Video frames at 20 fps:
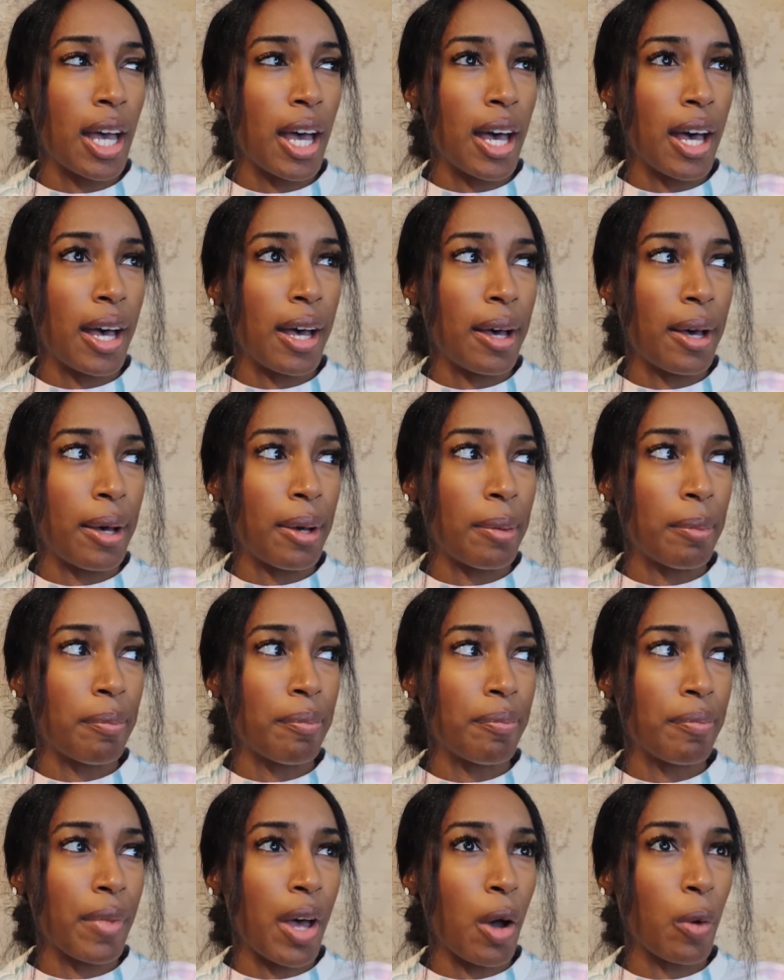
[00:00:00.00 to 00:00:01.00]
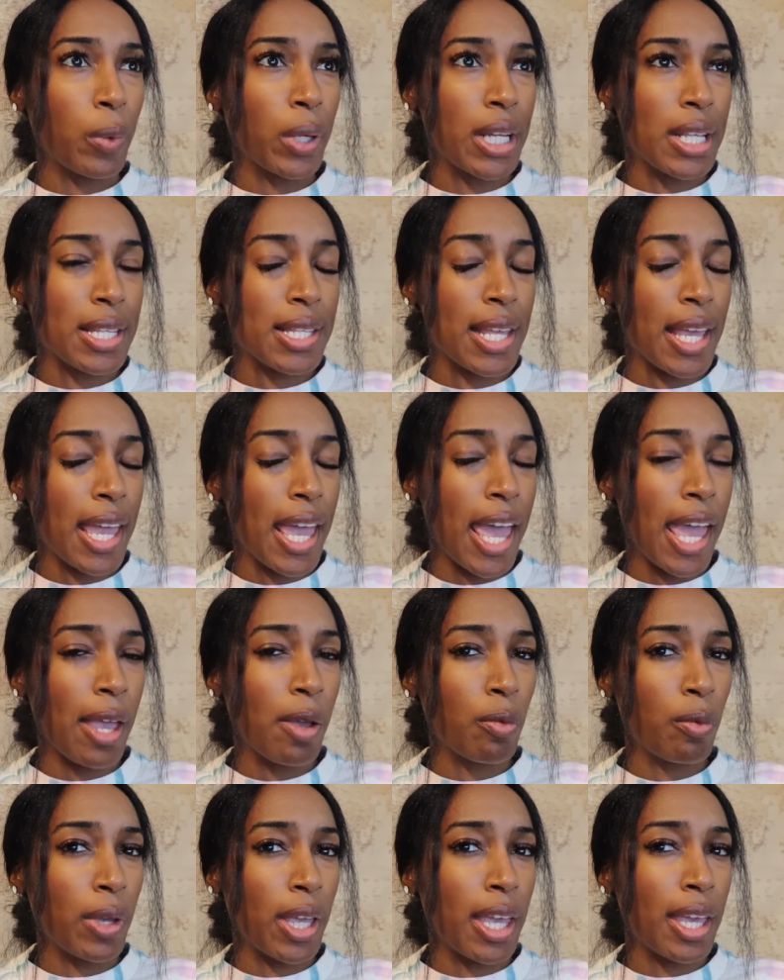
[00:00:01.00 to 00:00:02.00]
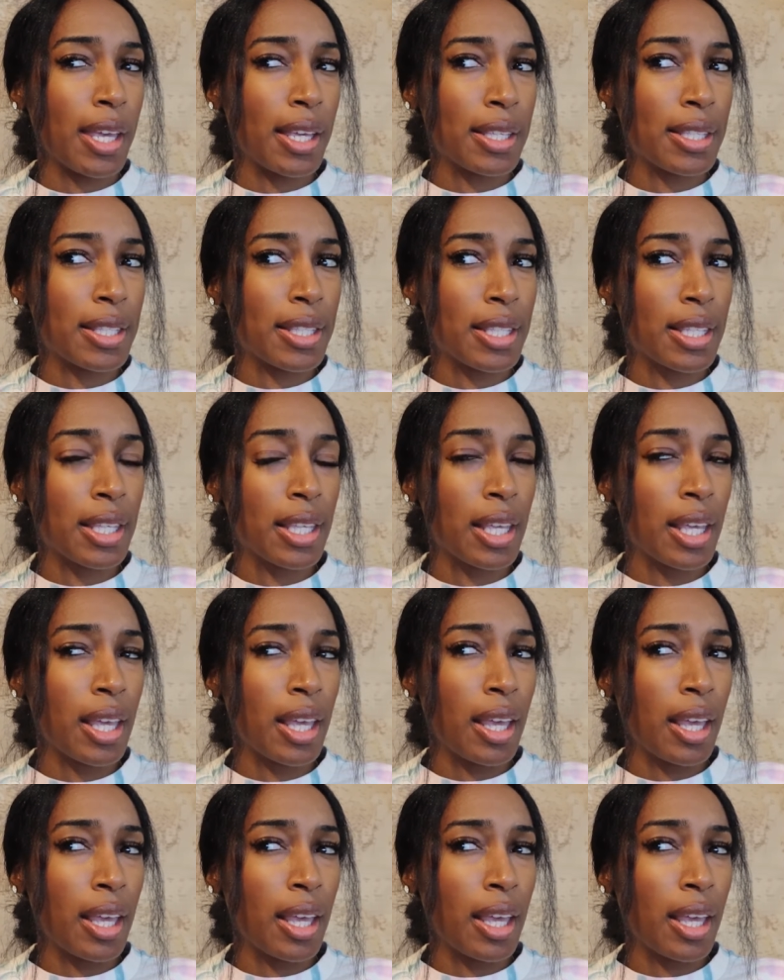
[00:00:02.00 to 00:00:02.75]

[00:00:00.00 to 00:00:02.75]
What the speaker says: I want to say 8 weeks,